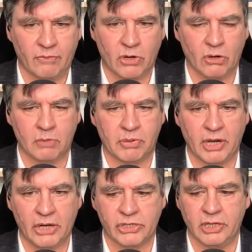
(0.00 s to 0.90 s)
current
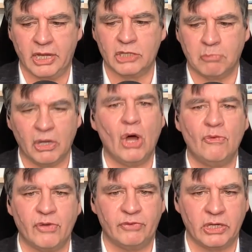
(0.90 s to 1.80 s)
production is
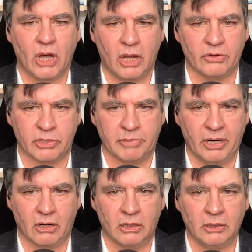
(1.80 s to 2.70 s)
below $50 a
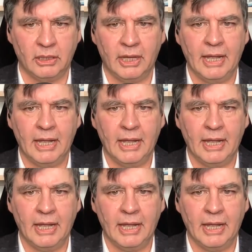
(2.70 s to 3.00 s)
barrel,